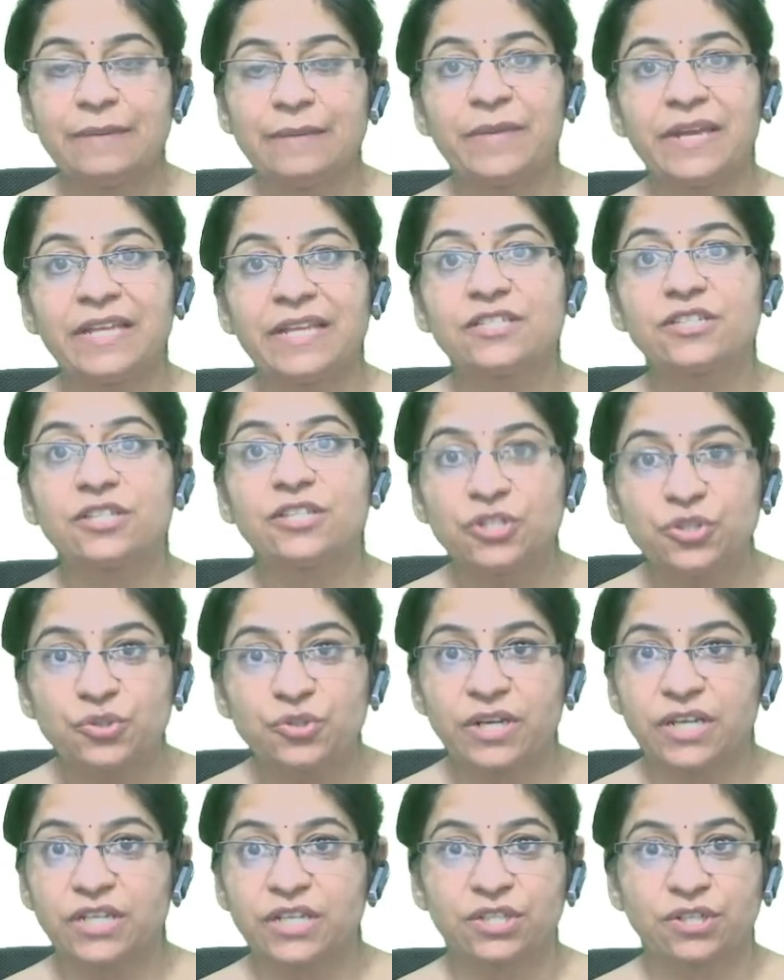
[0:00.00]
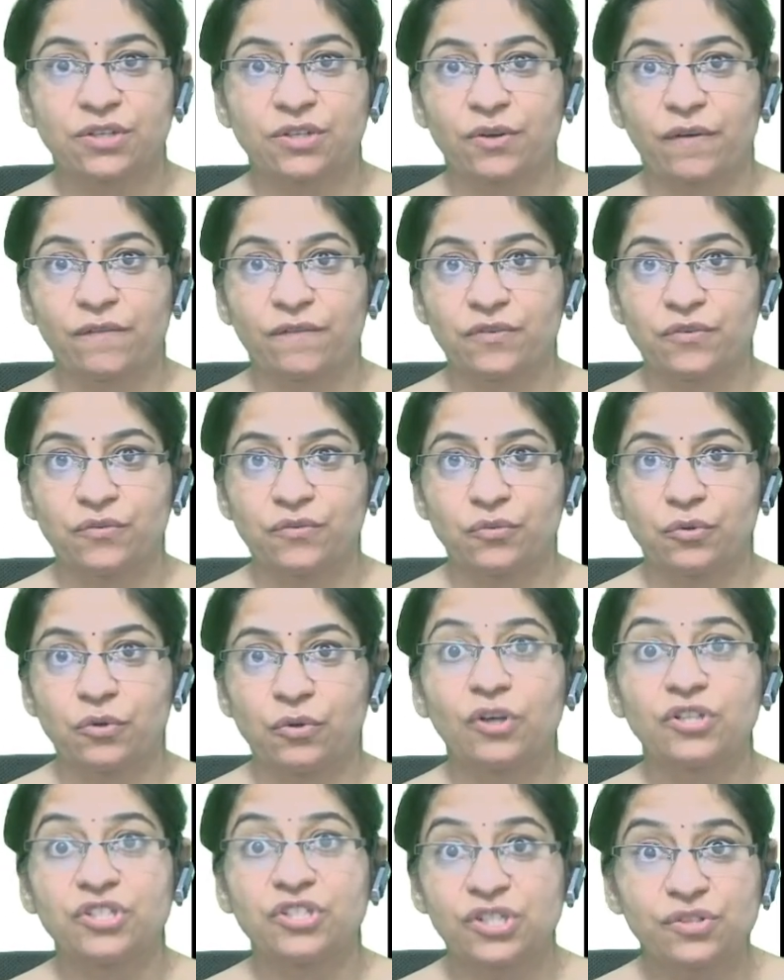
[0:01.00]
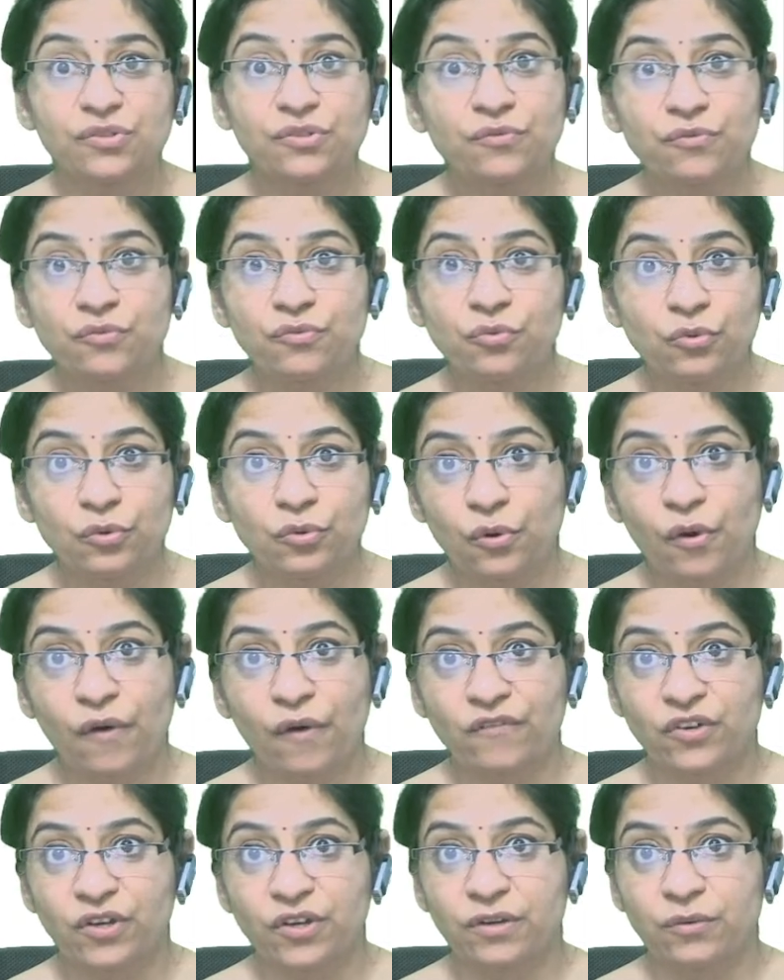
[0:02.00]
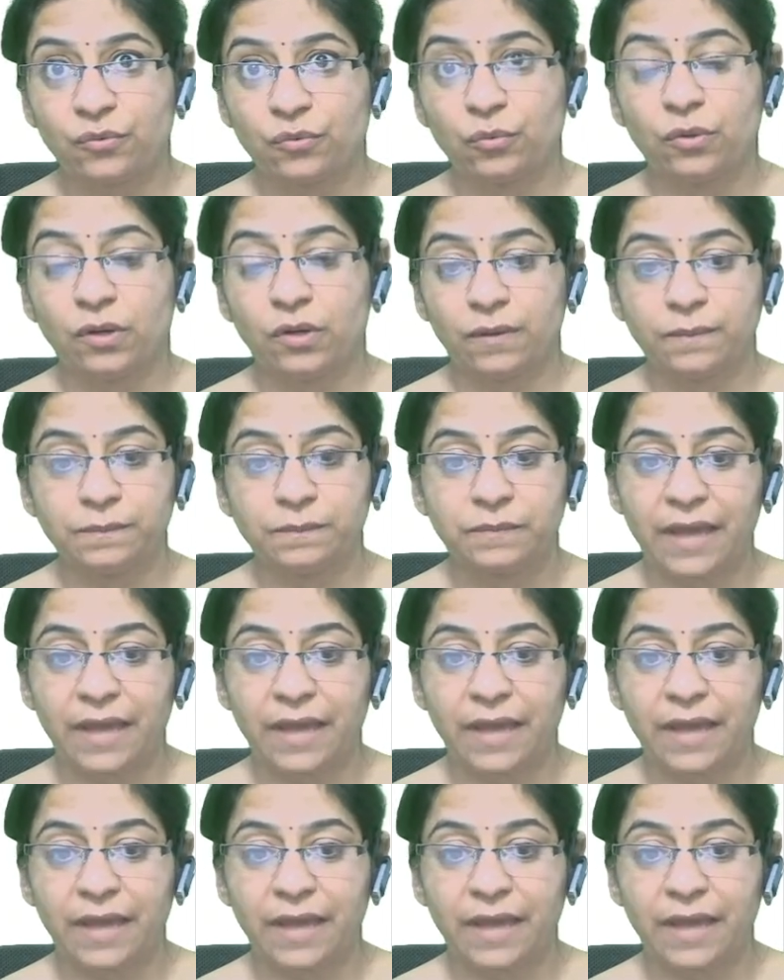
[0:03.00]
means the duration of the rule or just the rule of a ruler.